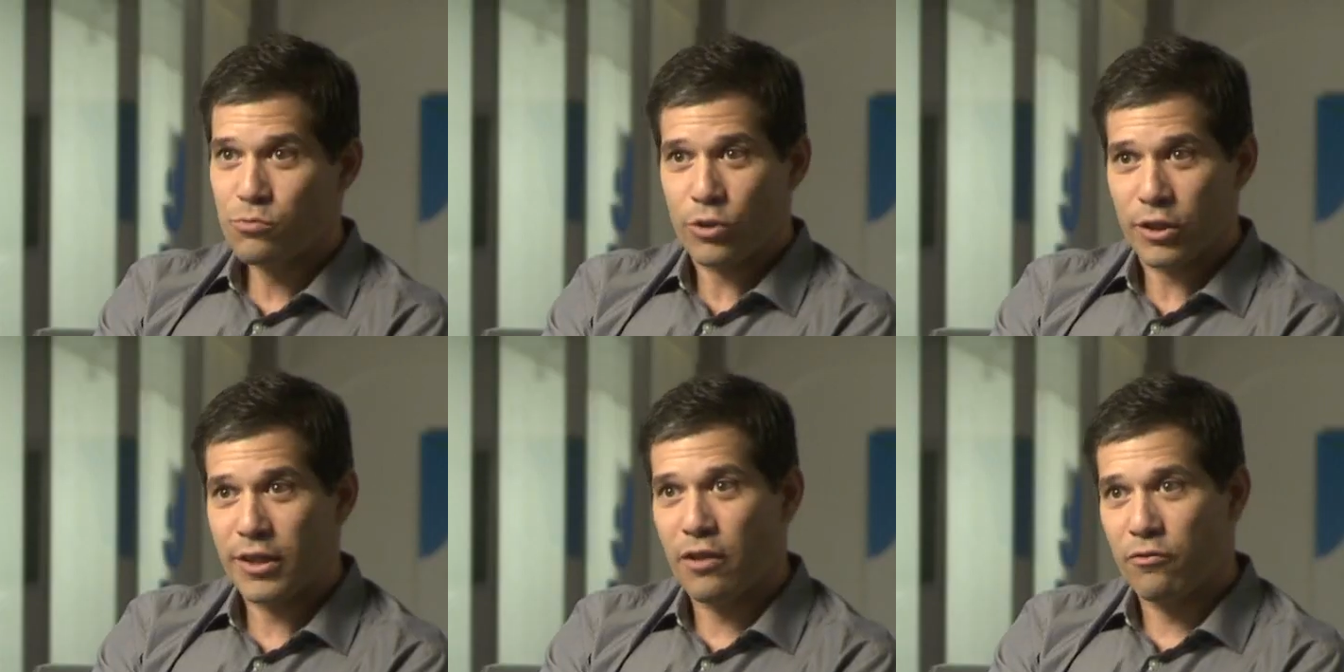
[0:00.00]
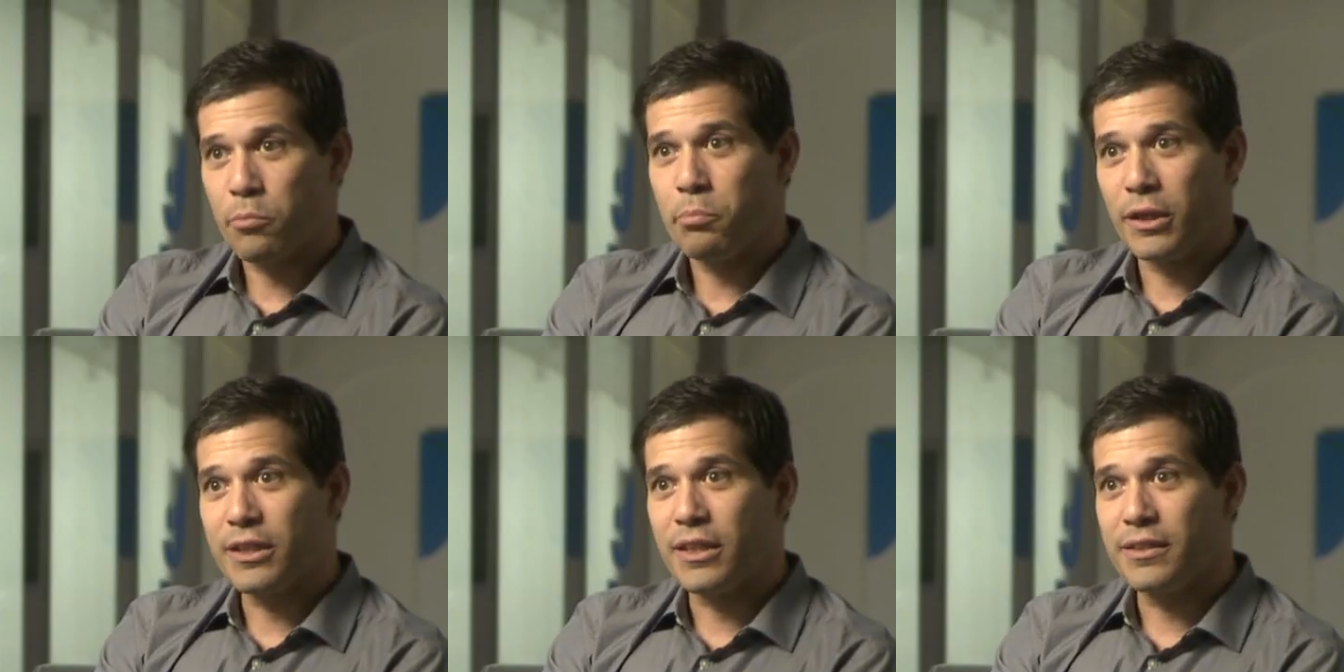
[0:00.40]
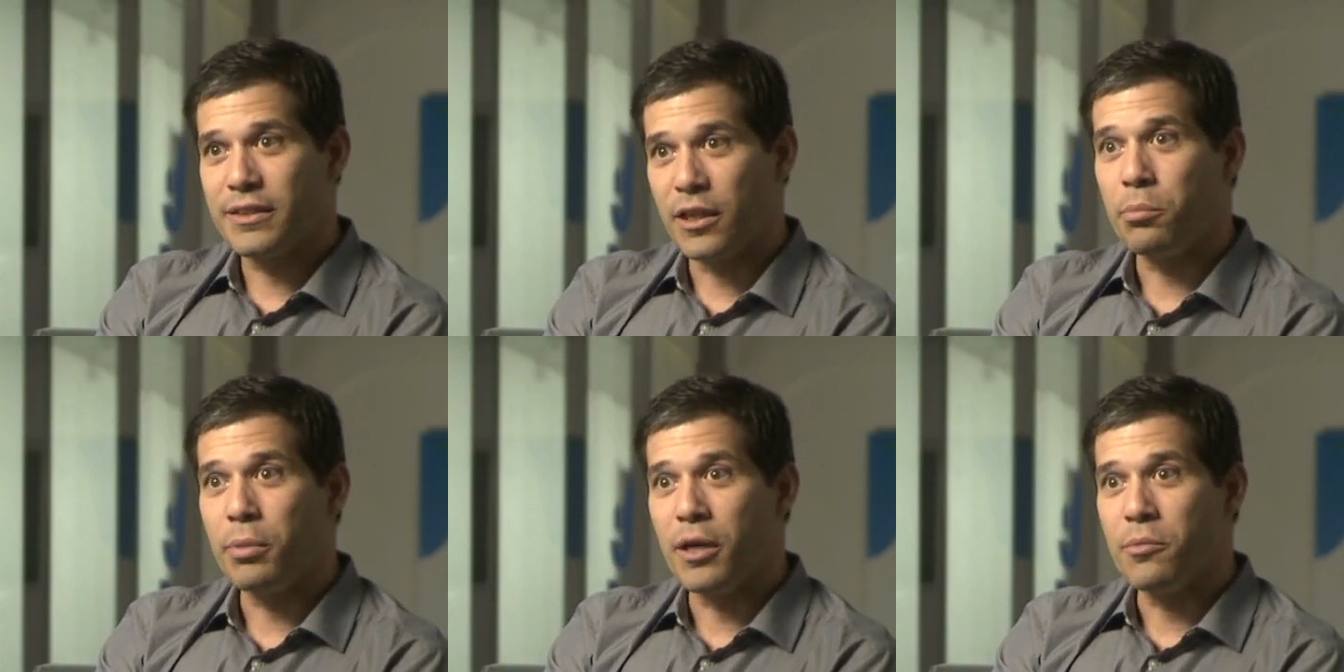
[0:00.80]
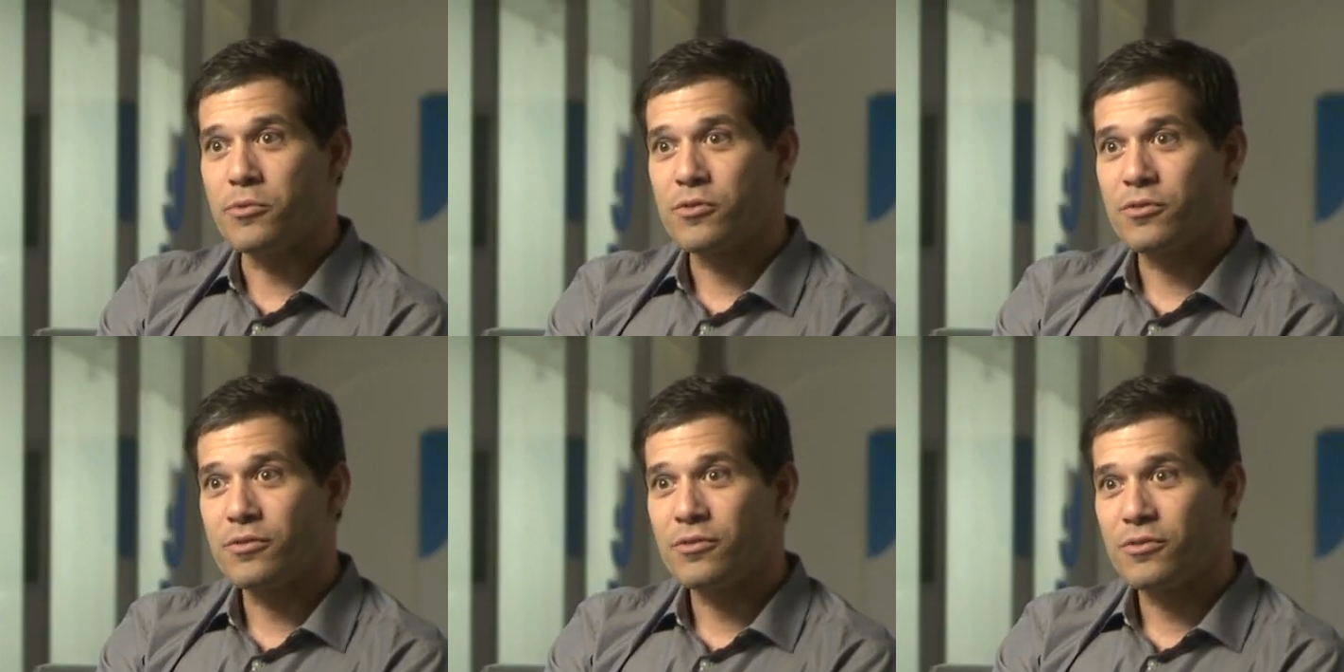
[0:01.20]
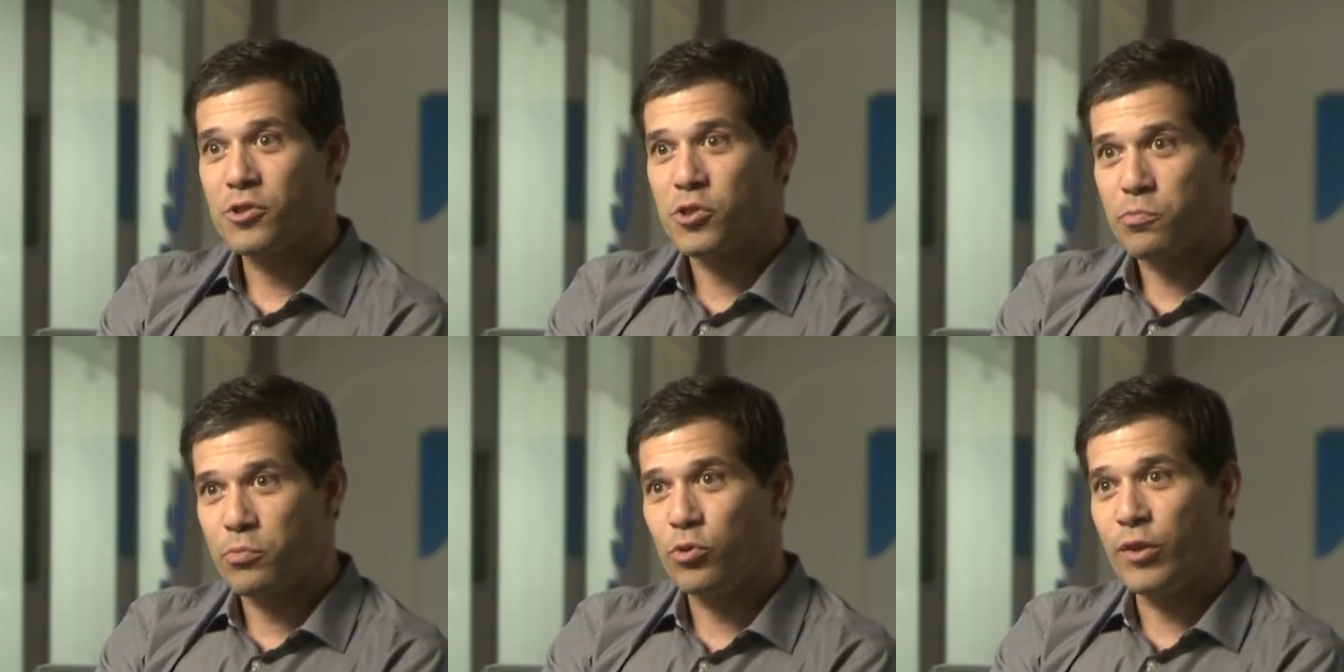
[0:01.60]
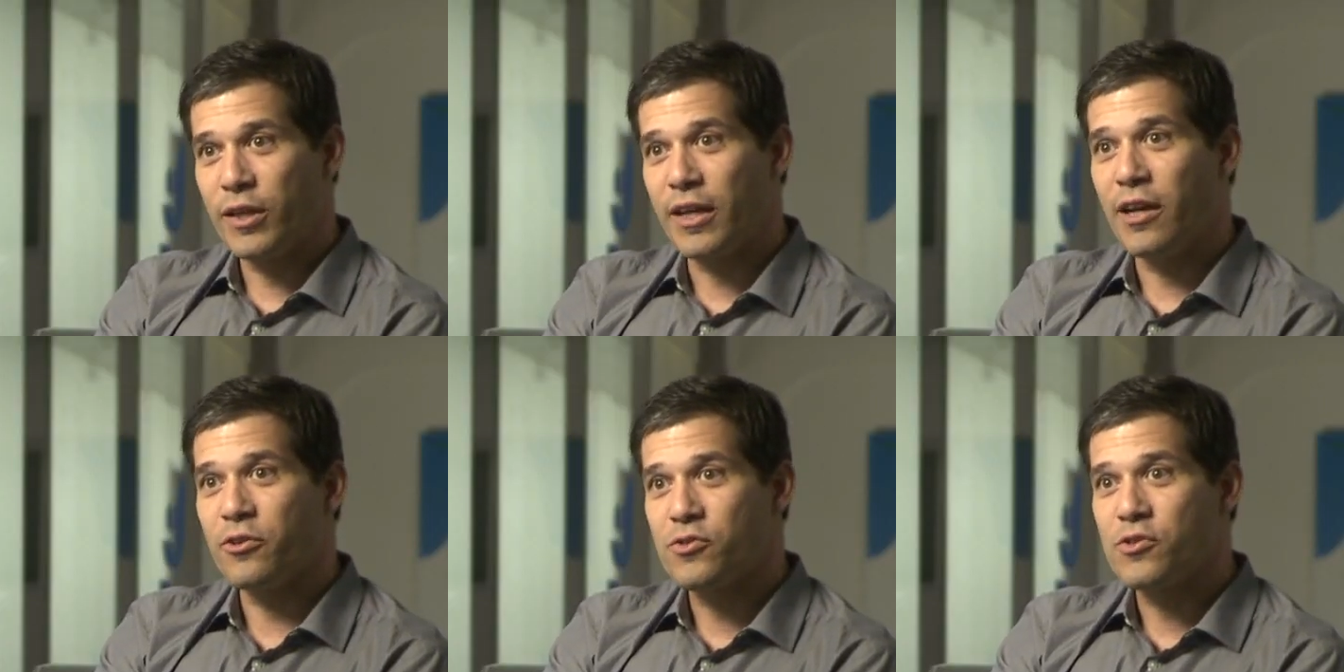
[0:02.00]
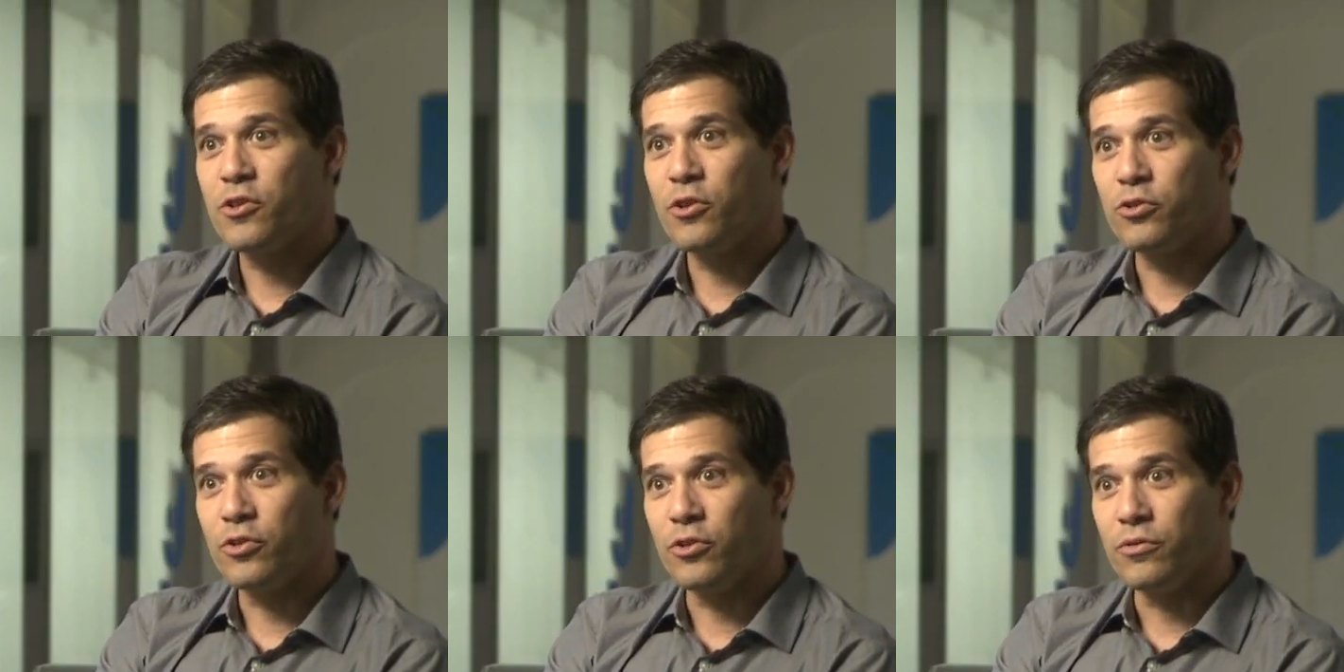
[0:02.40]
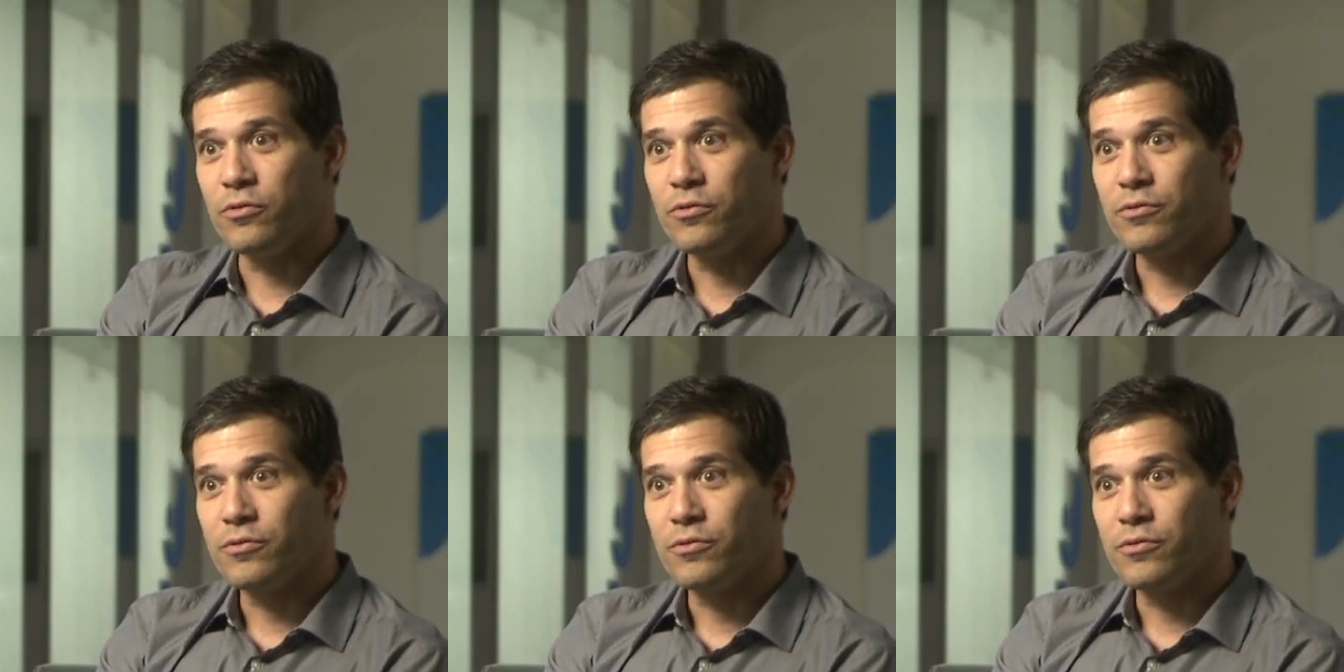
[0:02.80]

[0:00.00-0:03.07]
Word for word: We're going to have a billion tailpipes spewing out CO2.